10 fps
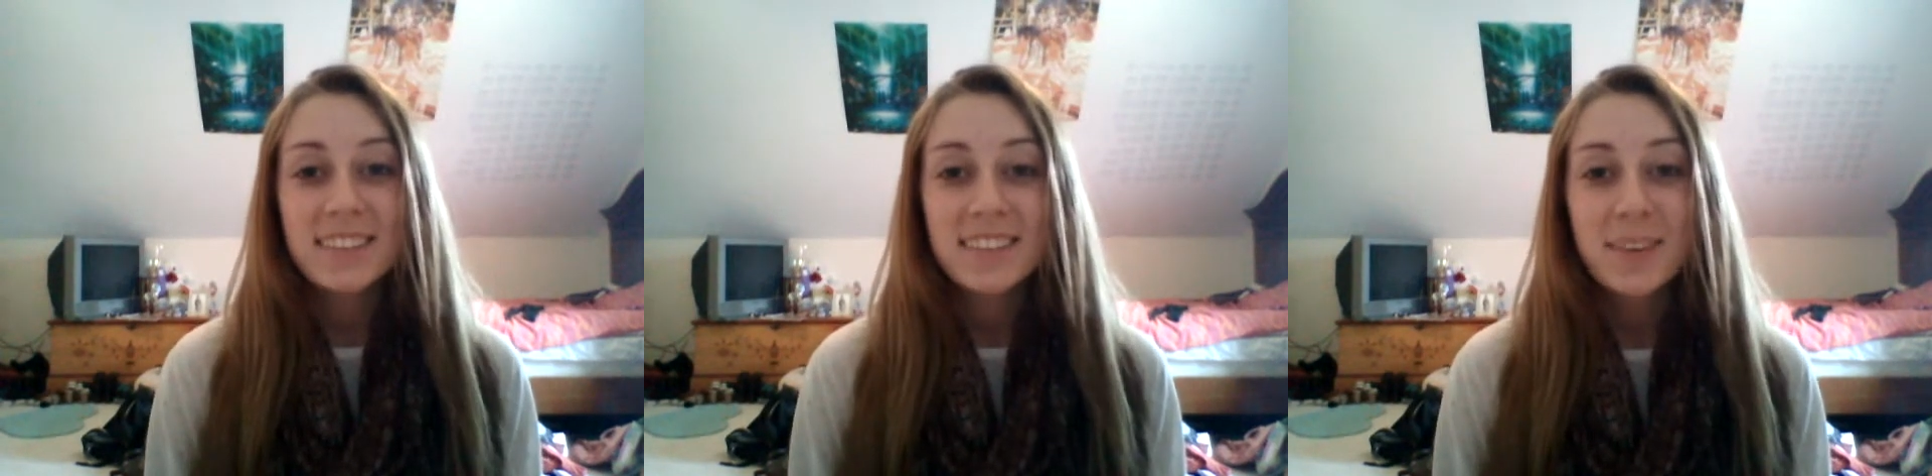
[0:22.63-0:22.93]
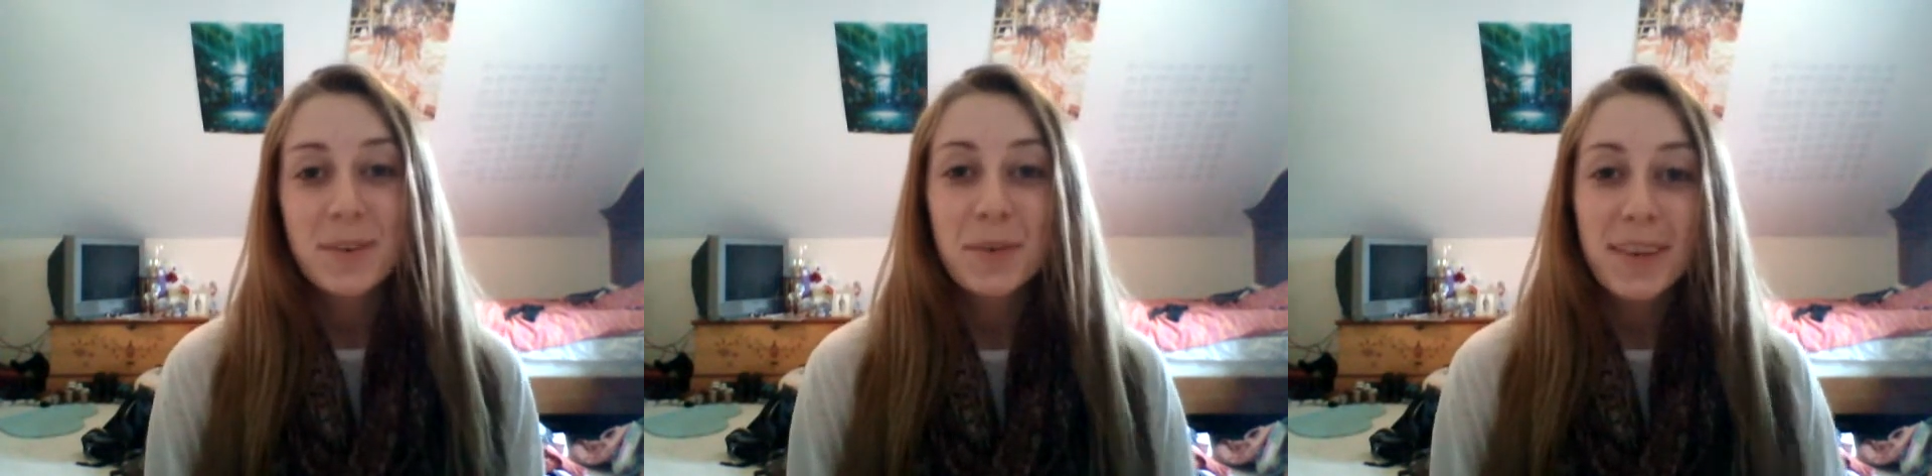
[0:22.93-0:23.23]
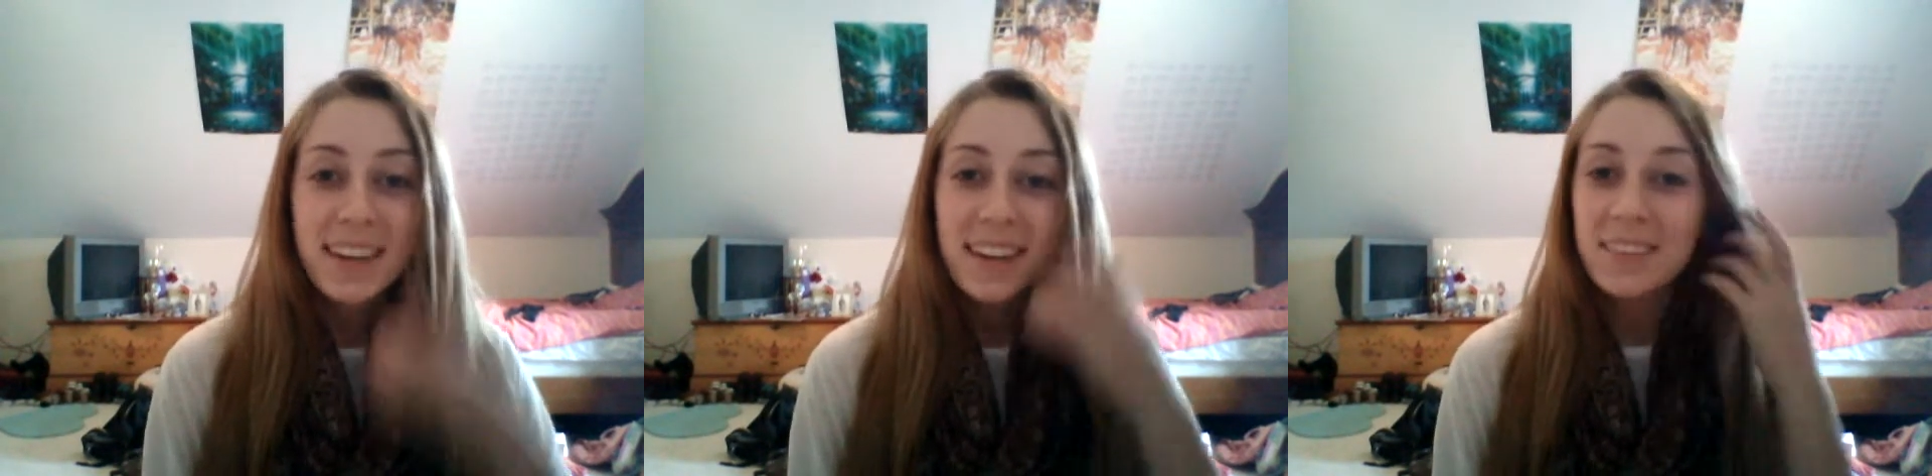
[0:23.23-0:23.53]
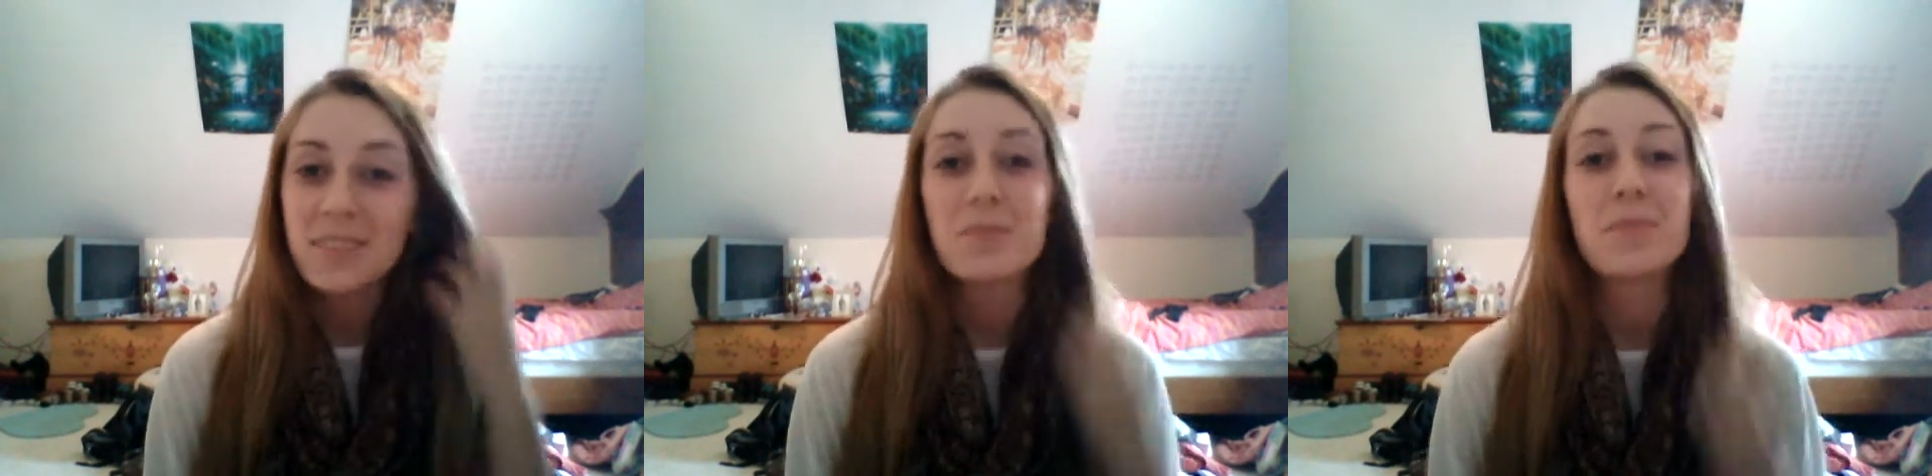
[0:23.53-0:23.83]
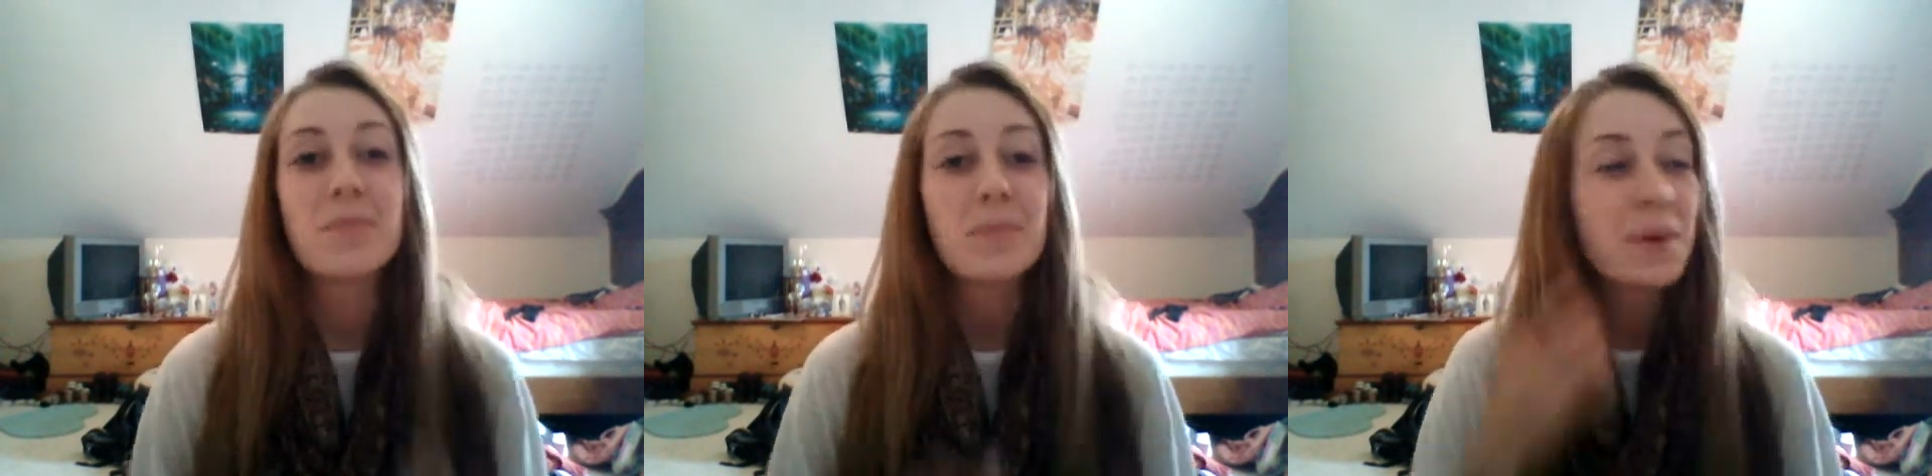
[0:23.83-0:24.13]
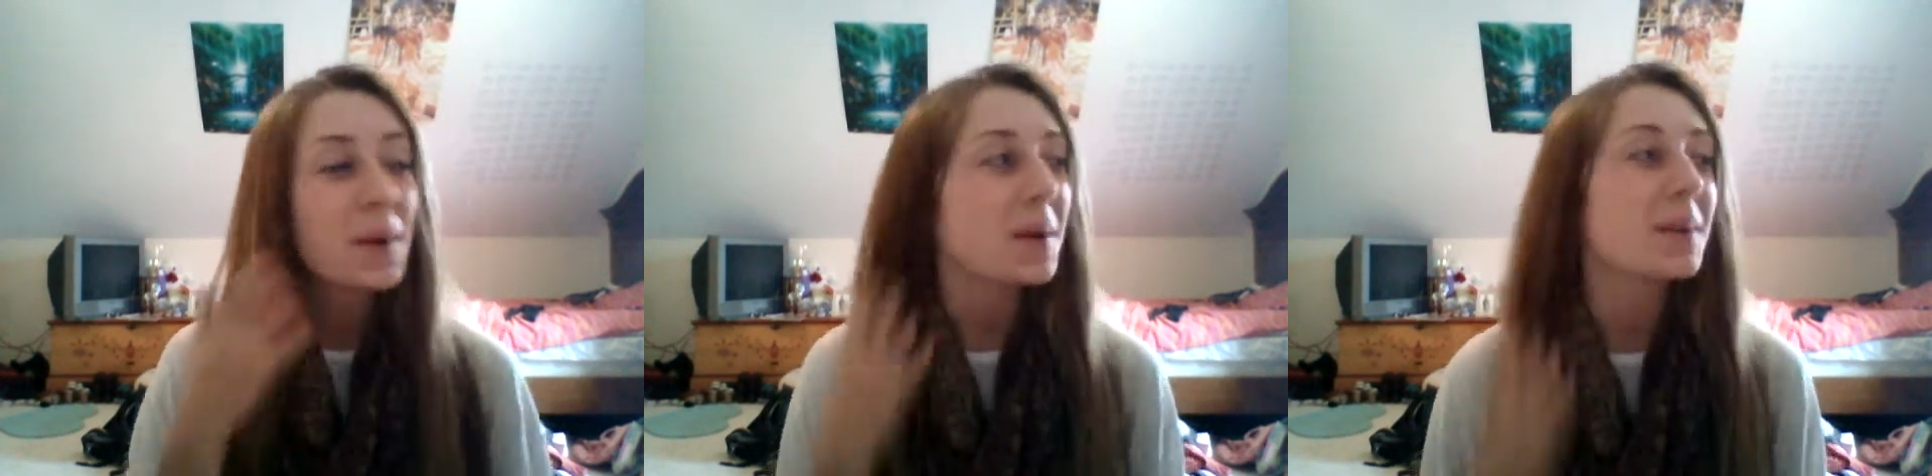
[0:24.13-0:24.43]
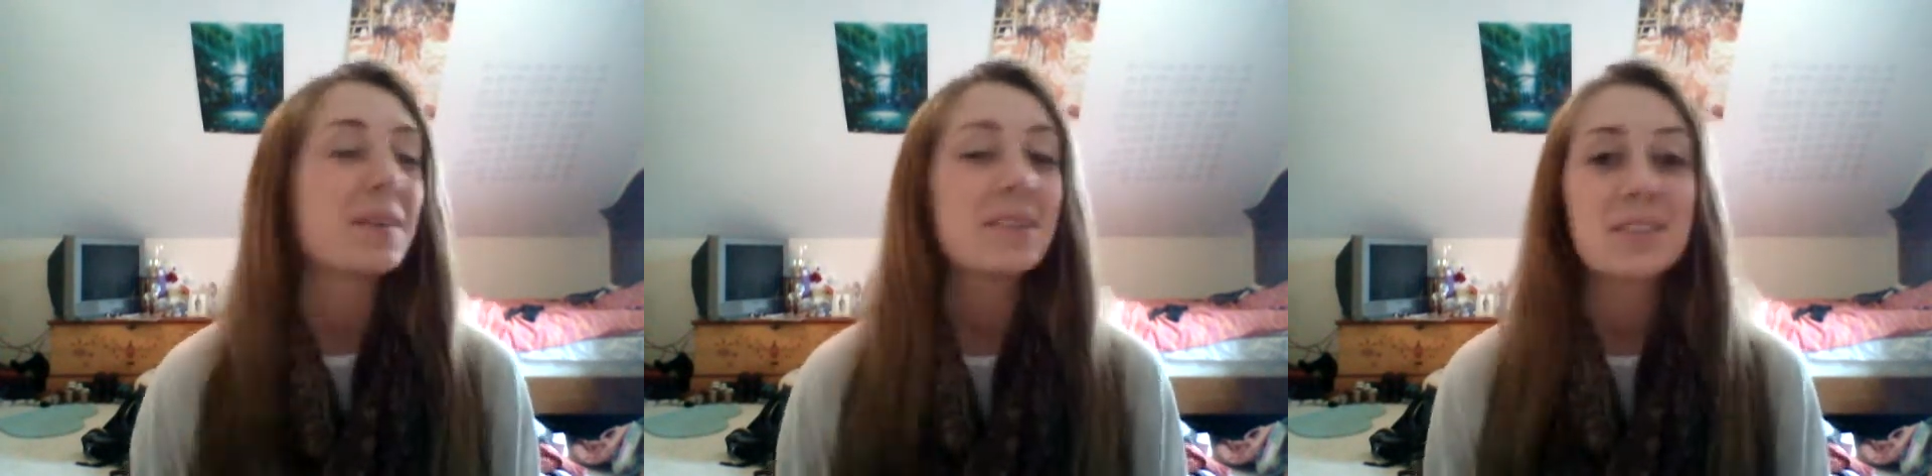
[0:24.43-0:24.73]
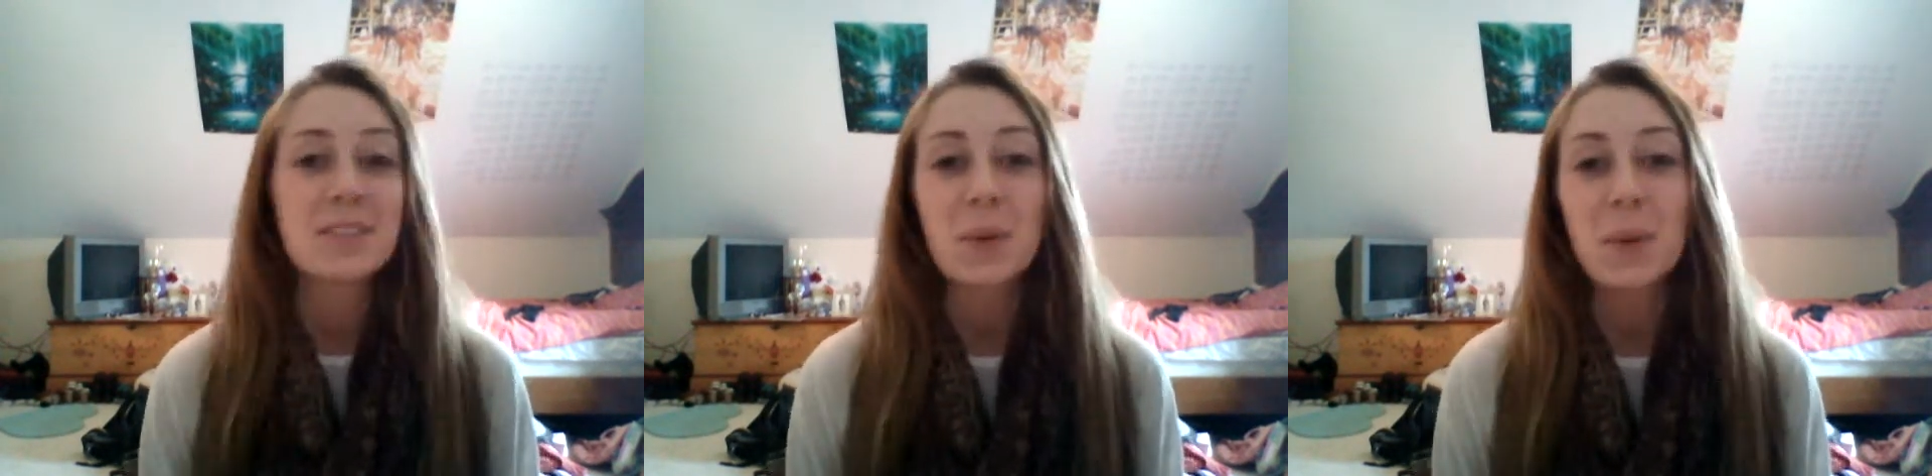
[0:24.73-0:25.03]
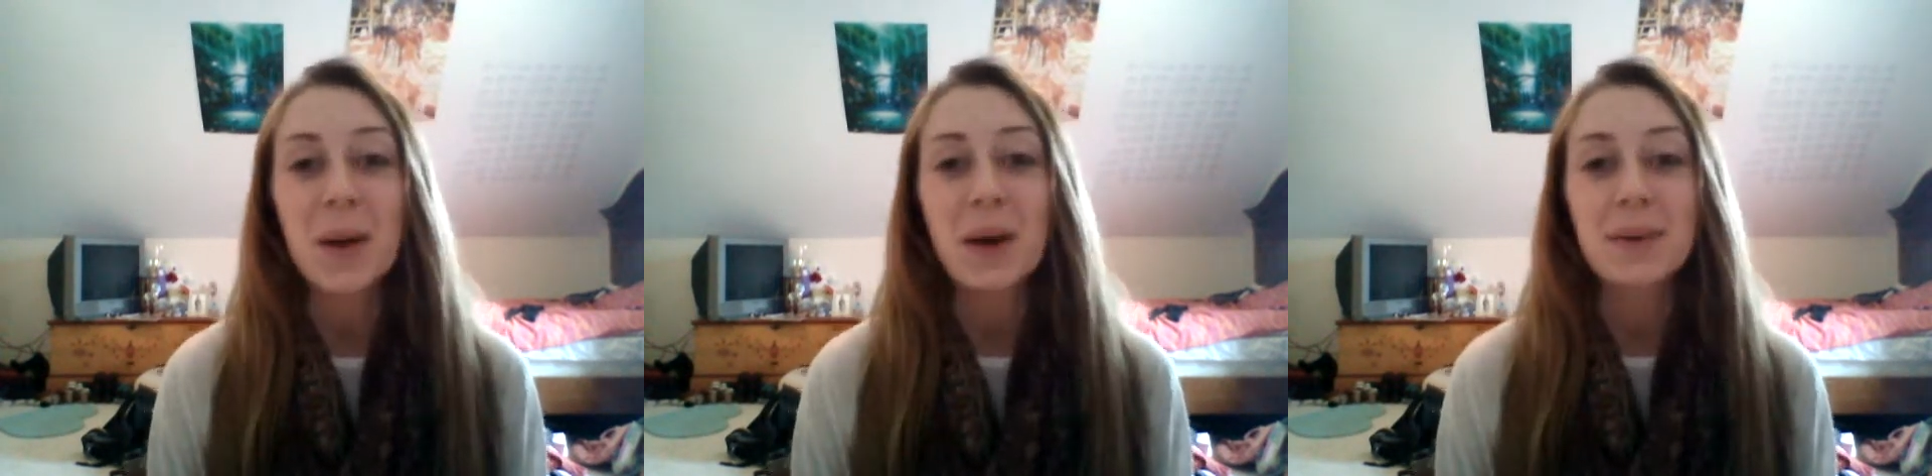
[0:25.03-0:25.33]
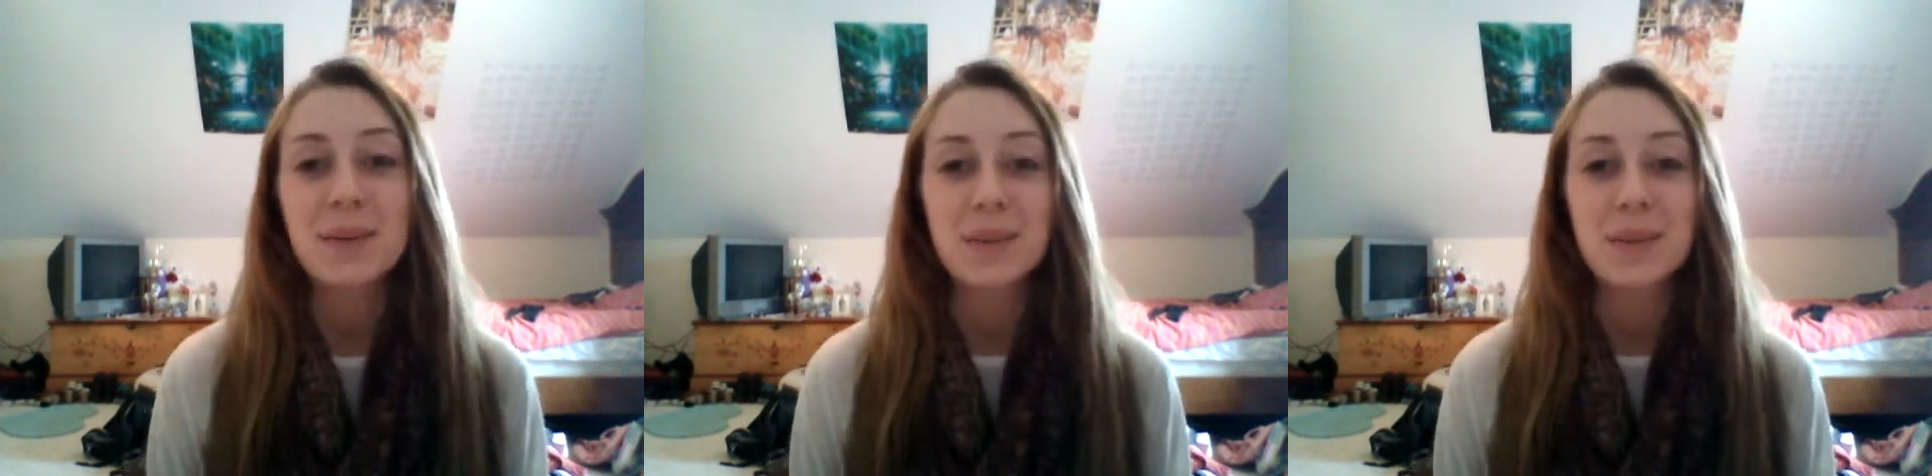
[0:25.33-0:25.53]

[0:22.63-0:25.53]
it's so weird, I've been on so long,